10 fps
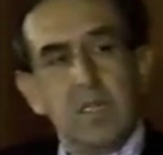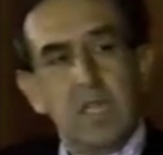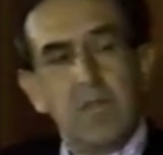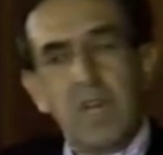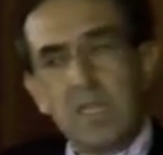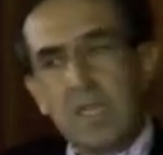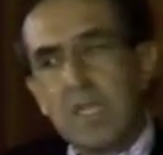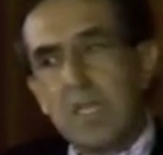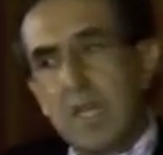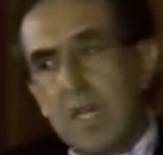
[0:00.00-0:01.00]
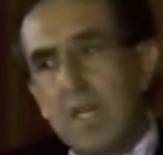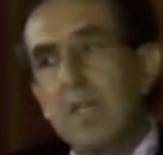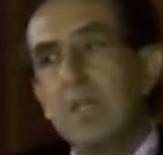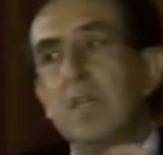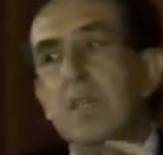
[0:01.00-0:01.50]
The fact that there are
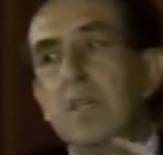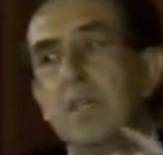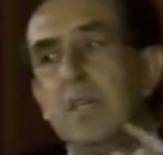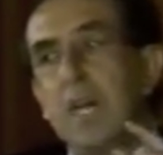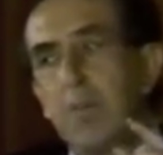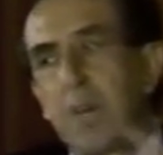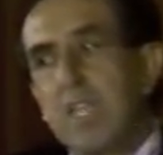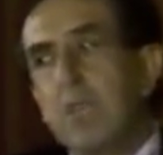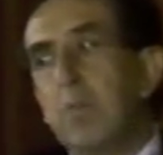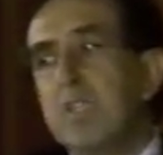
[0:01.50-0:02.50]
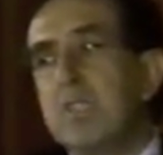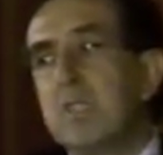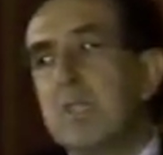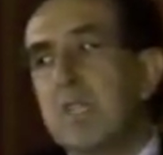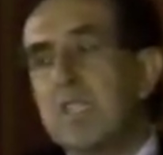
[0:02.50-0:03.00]
apartments
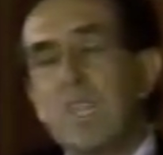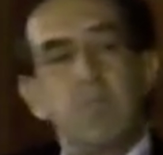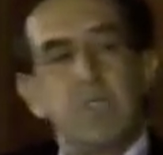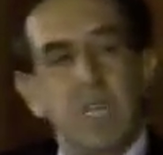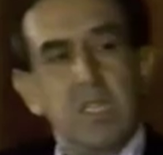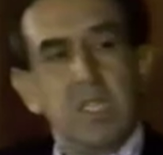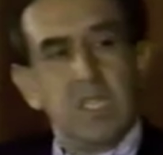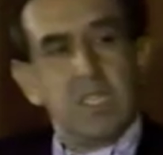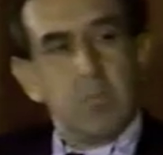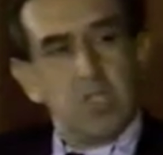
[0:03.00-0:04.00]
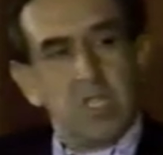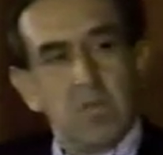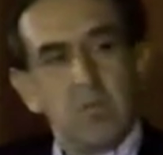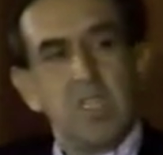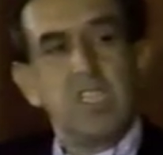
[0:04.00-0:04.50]
in the same site that there is a
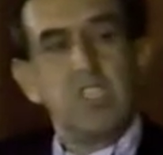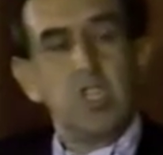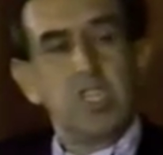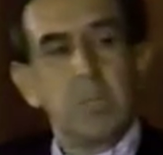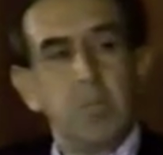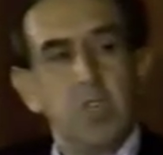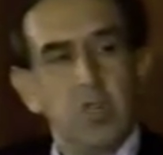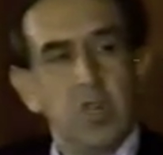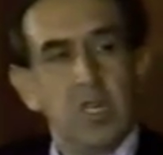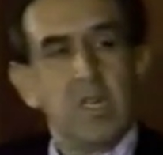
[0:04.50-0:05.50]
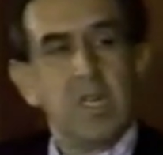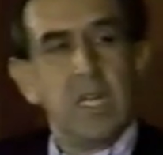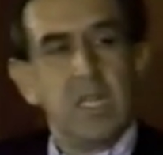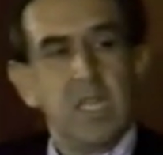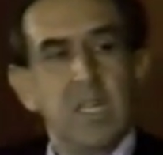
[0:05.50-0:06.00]
museum, that there is not a pure,
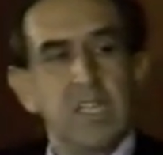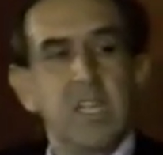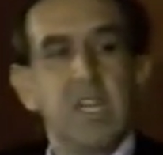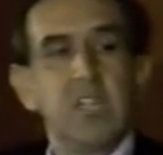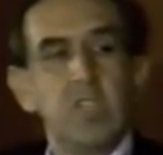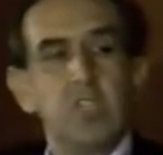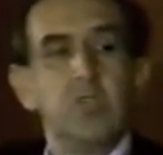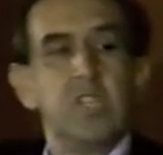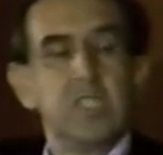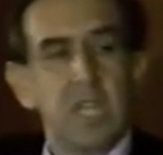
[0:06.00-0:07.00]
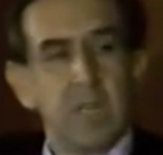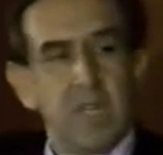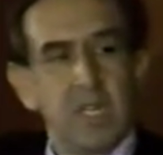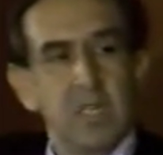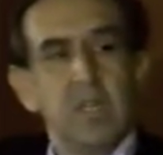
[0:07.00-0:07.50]
ideal site that you just have a